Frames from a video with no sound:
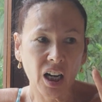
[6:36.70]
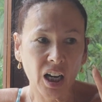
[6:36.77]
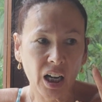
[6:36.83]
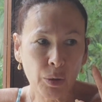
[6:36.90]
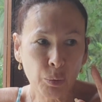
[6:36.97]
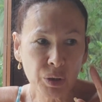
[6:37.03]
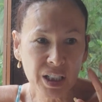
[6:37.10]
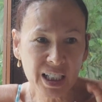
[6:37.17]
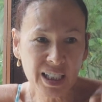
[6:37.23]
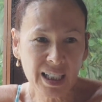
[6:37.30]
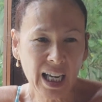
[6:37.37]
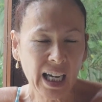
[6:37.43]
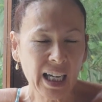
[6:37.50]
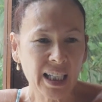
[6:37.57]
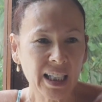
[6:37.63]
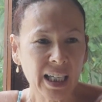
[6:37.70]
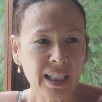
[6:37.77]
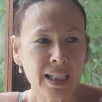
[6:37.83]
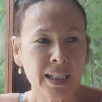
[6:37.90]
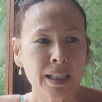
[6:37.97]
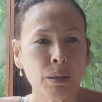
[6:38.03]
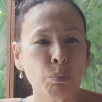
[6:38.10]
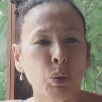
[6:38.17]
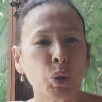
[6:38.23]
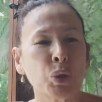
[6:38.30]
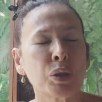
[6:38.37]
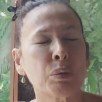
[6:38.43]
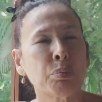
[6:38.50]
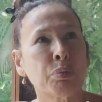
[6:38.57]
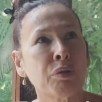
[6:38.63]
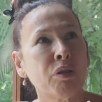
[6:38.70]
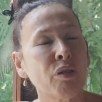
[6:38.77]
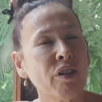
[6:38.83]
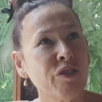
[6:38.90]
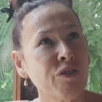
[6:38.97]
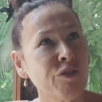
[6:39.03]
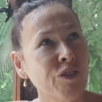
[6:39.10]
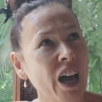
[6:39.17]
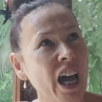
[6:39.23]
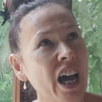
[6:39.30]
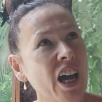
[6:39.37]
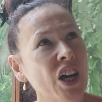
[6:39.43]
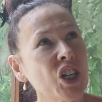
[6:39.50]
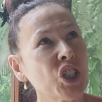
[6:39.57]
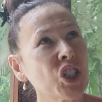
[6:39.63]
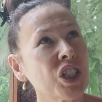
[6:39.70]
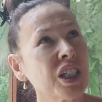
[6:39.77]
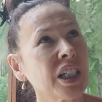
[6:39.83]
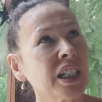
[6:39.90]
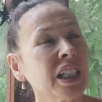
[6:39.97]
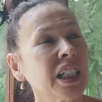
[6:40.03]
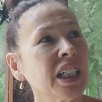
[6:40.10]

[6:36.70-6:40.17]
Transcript: I would say that is the most profound